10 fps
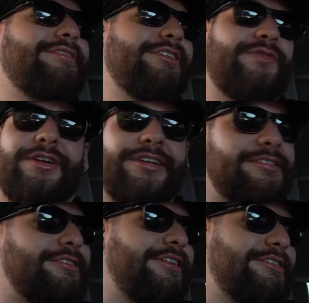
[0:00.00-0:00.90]
It's funny
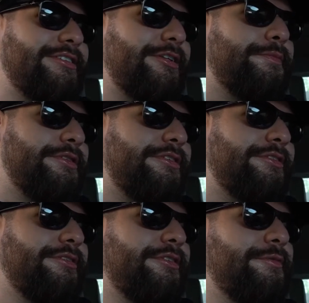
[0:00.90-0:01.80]
because the next clip is
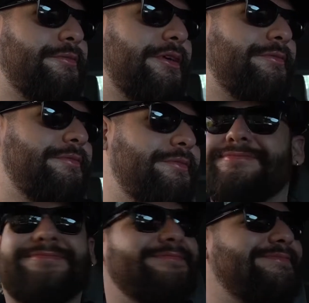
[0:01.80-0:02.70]
literally going to be like,
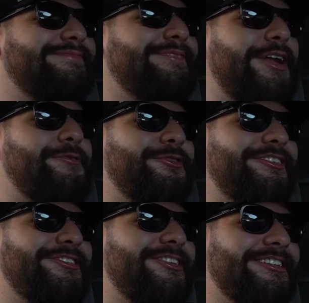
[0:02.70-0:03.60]
did I
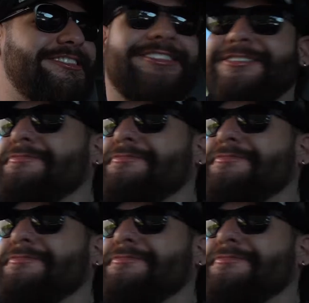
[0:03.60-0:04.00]
ruin the transition?